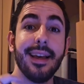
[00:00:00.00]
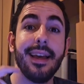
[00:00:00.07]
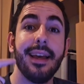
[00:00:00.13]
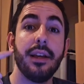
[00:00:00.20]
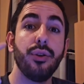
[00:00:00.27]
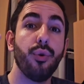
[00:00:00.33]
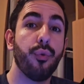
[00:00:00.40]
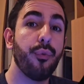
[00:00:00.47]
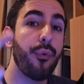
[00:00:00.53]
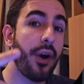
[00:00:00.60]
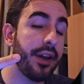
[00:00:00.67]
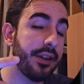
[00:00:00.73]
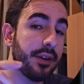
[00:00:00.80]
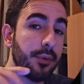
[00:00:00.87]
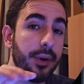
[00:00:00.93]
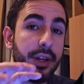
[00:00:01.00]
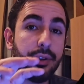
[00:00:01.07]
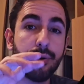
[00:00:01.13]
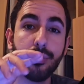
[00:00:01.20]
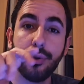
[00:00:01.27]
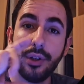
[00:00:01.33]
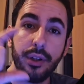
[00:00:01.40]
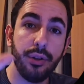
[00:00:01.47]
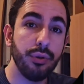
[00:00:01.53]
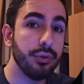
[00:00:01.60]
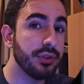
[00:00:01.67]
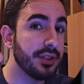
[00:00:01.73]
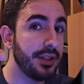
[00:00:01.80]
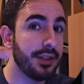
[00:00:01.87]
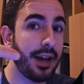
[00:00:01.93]
you find a way to
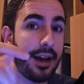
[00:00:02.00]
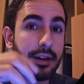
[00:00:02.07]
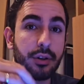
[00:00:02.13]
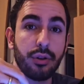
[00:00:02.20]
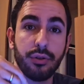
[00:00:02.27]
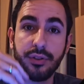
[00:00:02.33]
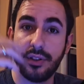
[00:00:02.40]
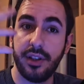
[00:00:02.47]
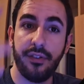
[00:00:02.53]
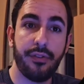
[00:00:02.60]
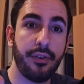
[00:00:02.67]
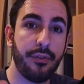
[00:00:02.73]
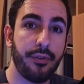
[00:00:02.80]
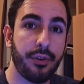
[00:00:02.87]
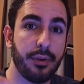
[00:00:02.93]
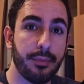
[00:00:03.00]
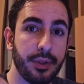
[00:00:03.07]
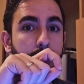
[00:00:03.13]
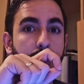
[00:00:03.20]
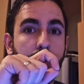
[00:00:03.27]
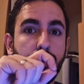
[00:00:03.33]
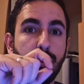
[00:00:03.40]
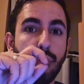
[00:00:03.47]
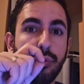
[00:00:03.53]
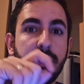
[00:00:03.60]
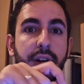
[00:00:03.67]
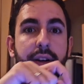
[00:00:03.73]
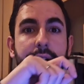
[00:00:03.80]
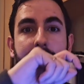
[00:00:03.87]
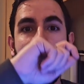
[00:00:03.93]
reuse it across different formats, to
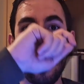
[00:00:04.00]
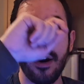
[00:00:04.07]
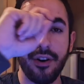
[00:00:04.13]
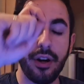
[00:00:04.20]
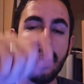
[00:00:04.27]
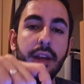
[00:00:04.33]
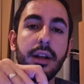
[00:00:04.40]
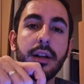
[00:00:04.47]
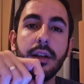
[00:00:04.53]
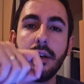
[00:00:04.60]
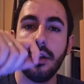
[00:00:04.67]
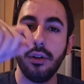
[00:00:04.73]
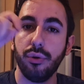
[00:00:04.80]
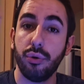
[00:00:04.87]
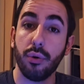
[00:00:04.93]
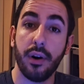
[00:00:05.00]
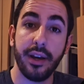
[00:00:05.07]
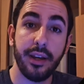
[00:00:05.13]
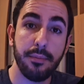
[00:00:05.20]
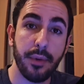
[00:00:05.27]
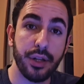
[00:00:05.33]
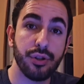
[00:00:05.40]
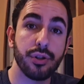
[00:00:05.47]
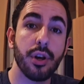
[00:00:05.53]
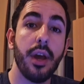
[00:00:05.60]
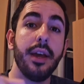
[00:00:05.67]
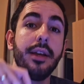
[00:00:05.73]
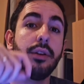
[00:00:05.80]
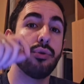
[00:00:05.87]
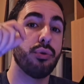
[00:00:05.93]
turn a reel into an image,
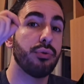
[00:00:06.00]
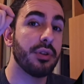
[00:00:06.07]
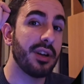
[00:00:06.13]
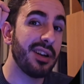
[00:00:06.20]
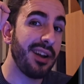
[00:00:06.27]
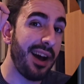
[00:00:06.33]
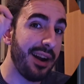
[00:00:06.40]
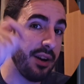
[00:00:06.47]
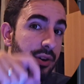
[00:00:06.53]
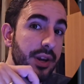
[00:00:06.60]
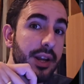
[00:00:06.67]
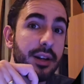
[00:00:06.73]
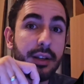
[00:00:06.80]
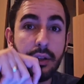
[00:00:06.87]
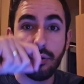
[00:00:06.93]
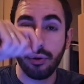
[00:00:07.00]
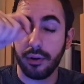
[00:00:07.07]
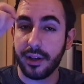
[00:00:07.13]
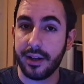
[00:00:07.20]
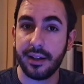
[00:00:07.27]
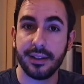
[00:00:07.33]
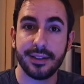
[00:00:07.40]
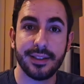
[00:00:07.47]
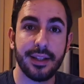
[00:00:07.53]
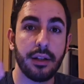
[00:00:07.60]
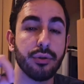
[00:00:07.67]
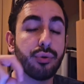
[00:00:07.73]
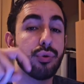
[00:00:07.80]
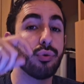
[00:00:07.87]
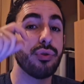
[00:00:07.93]
to turn a reel into a carousel,
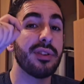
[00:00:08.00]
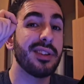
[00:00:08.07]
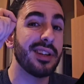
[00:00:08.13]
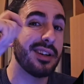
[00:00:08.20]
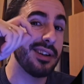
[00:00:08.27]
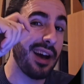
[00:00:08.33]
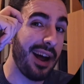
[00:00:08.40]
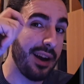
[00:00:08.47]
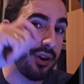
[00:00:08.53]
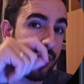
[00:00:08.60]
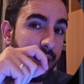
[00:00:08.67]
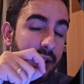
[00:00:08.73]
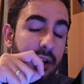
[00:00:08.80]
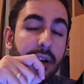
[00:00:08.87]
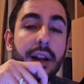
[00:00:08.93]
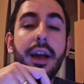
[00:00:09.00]
to turn a reel